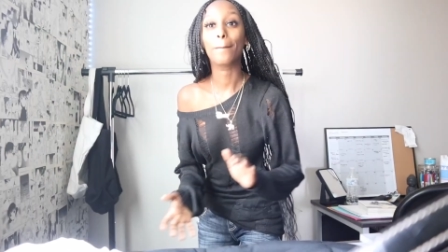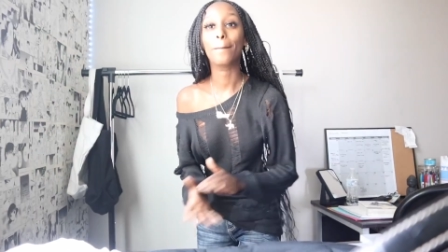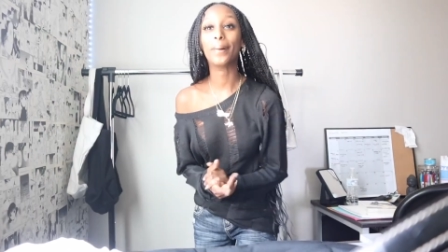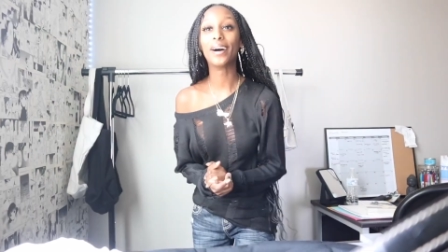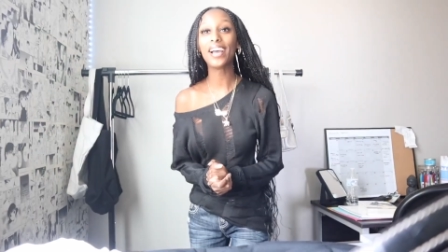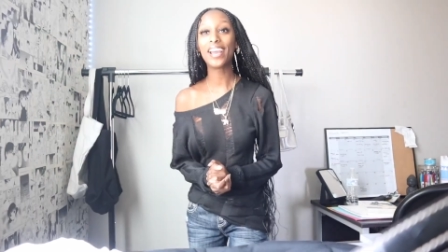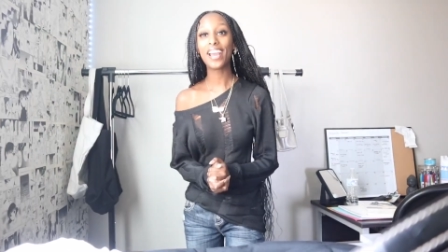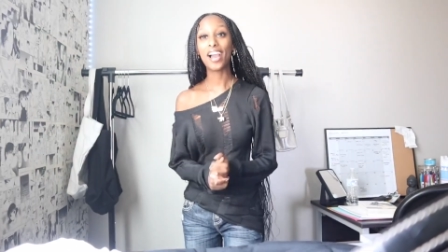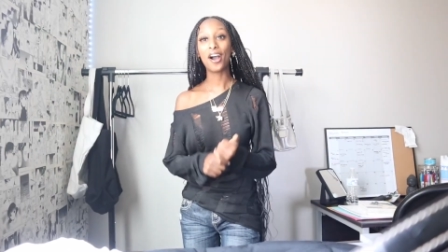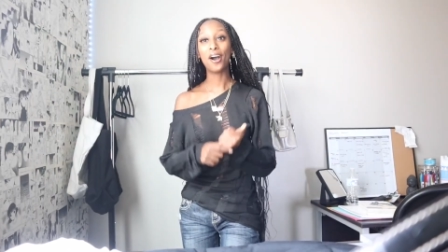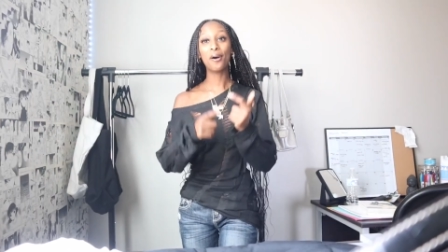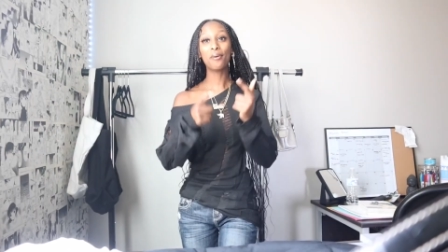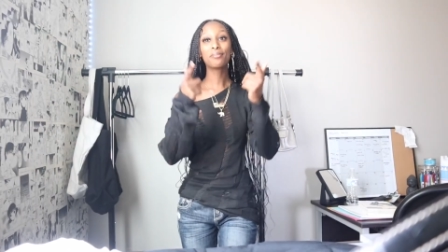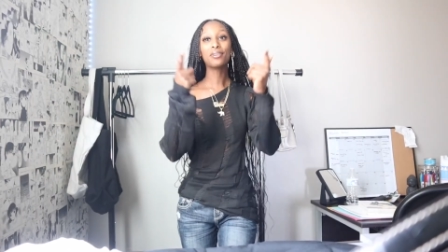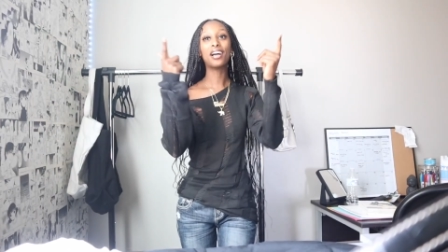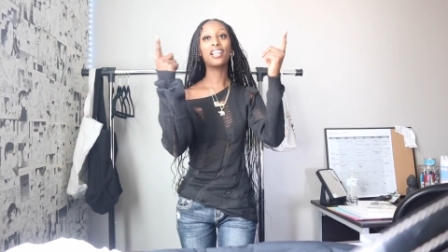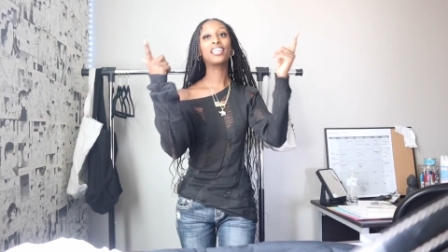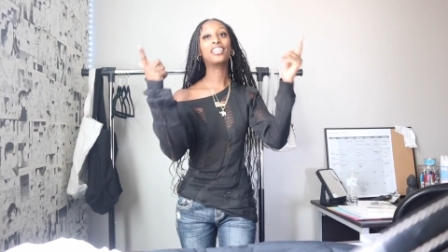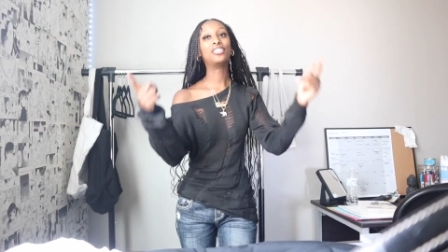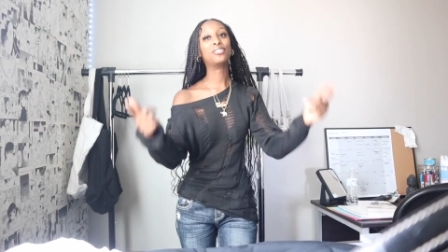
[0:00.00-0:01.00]
I hope
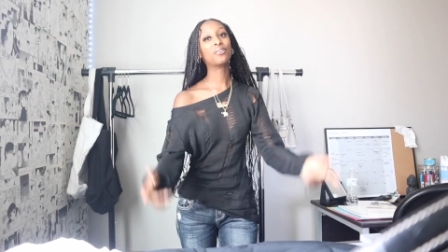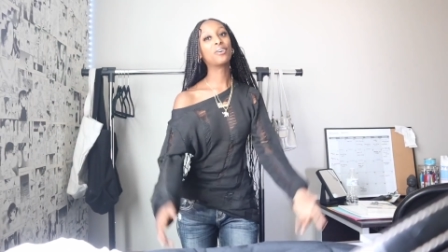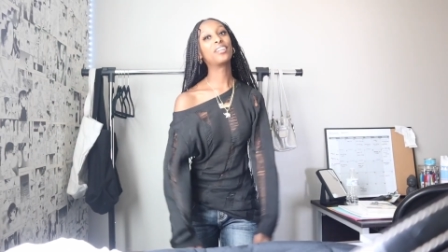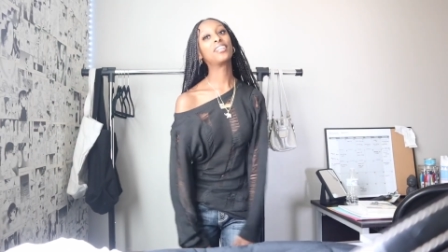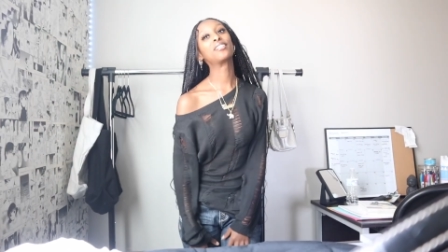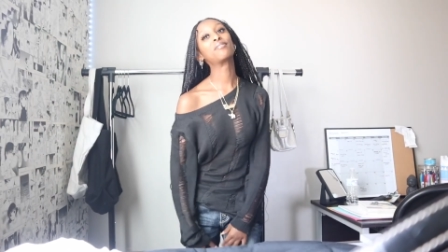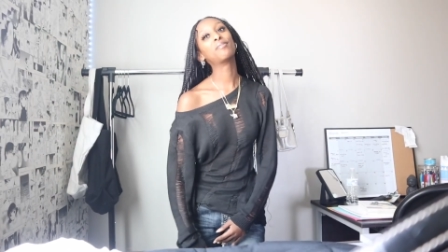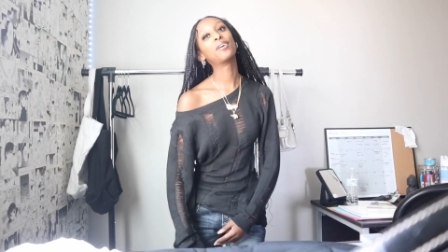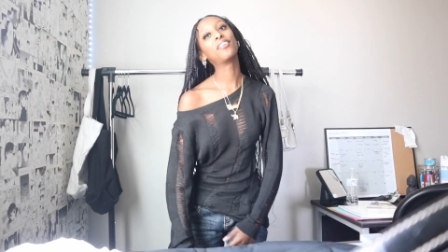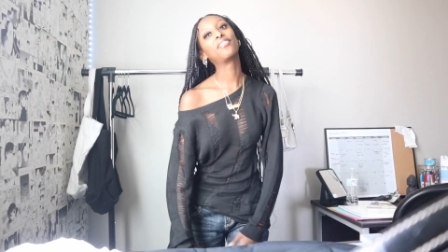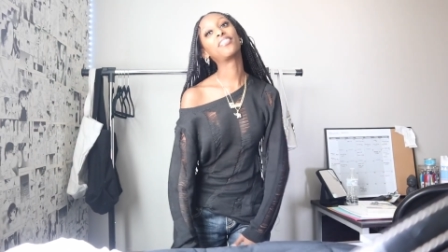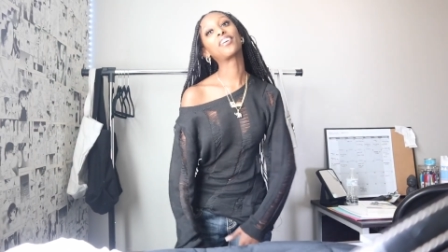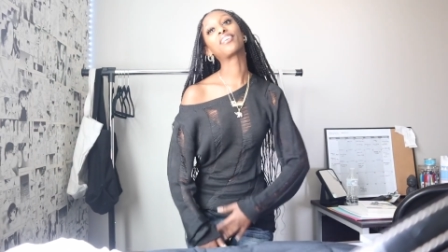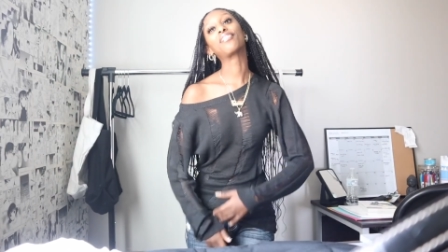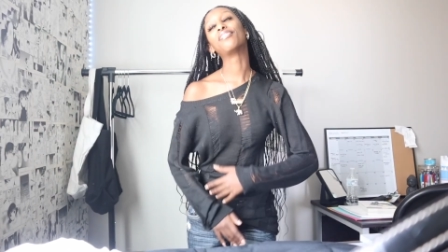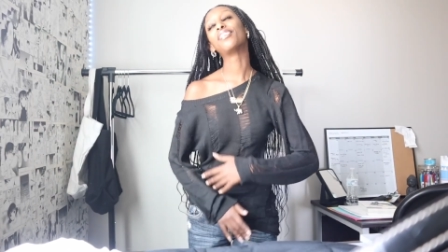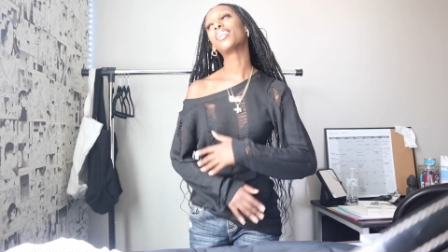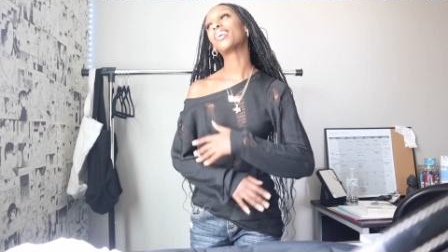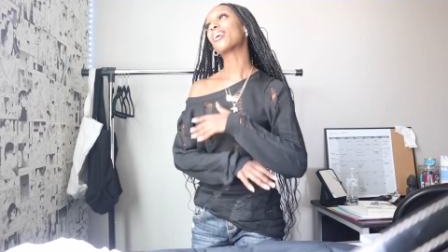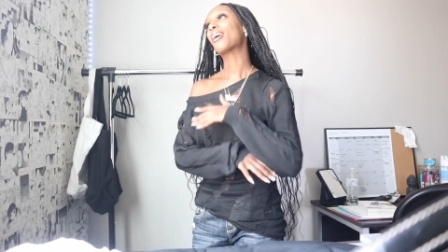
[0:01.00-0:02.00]
y'all enjoyed this
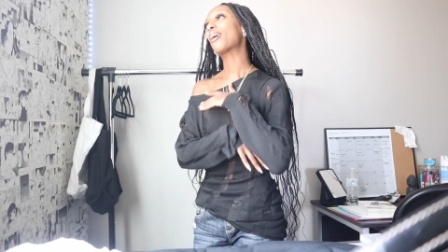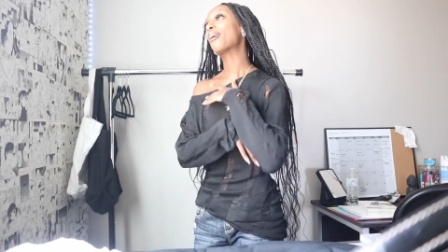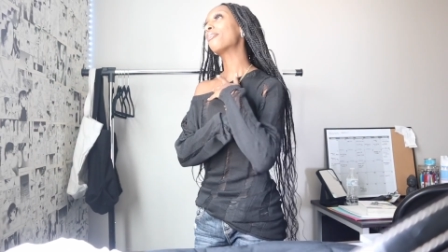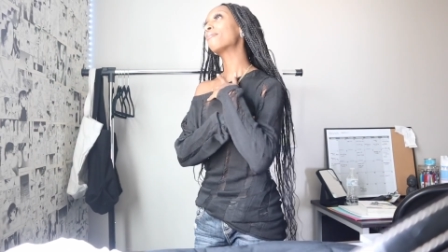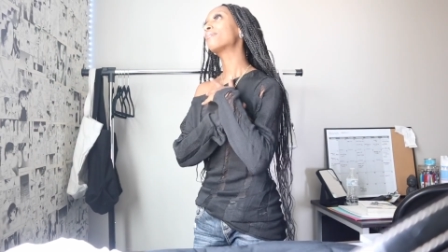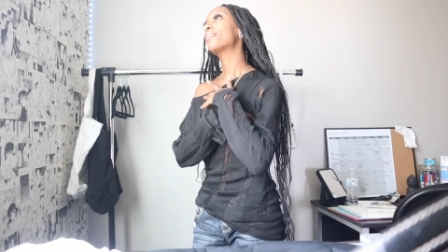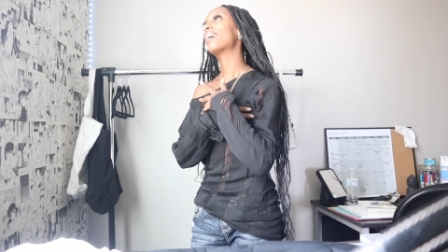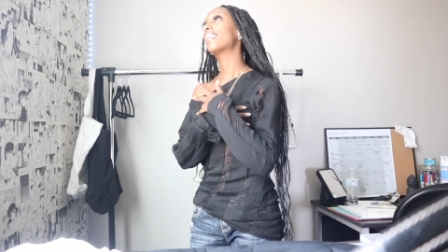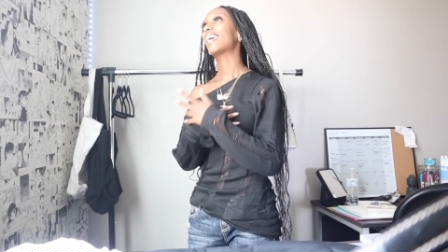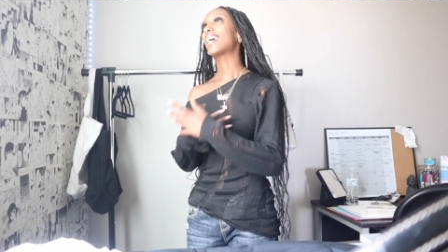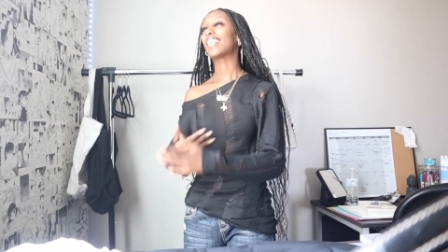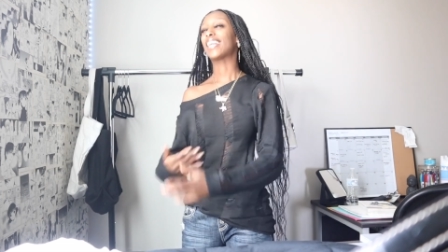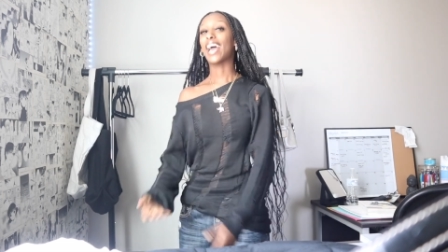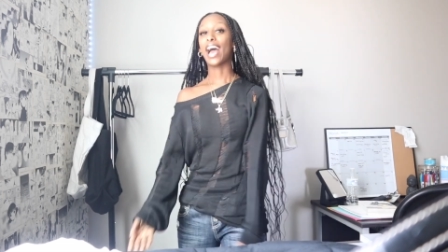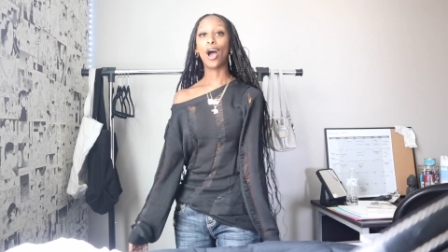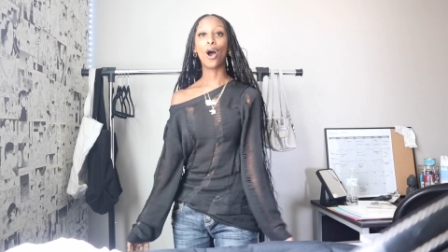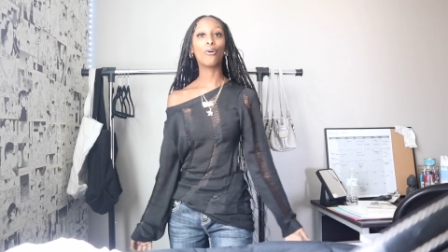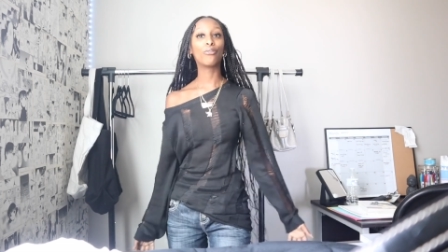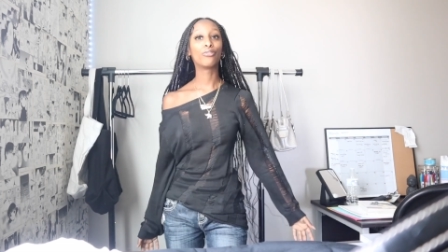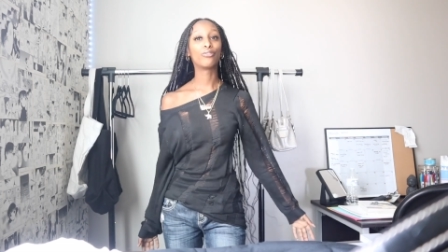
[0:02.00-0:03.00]
motherfucking video. I hope y'all like the
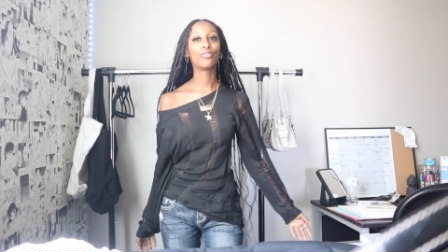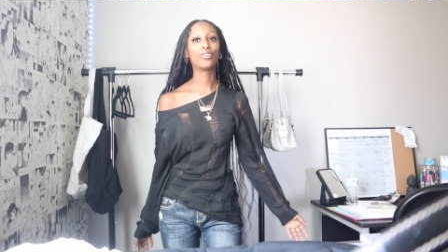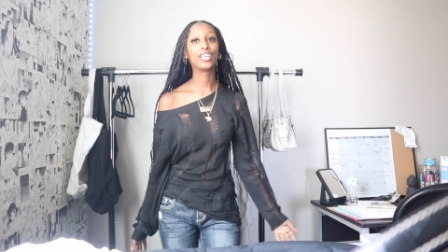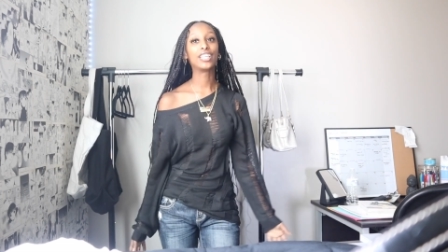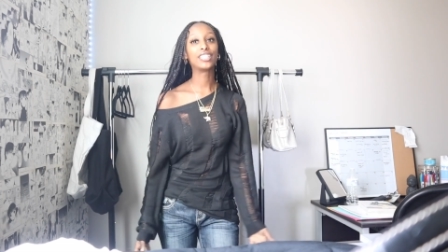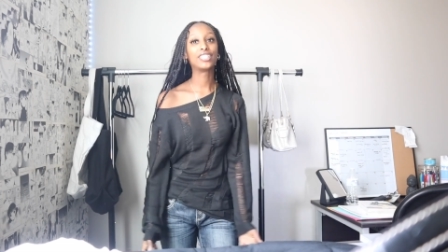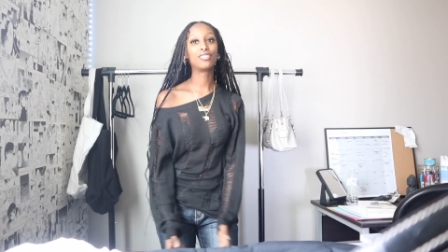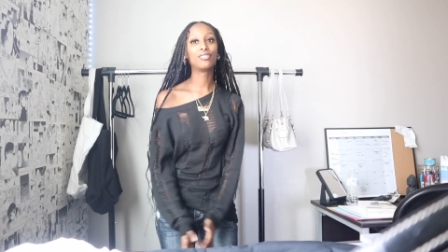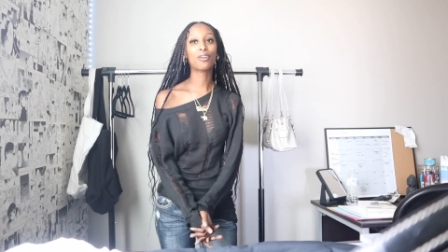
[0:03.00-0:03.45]
outfits.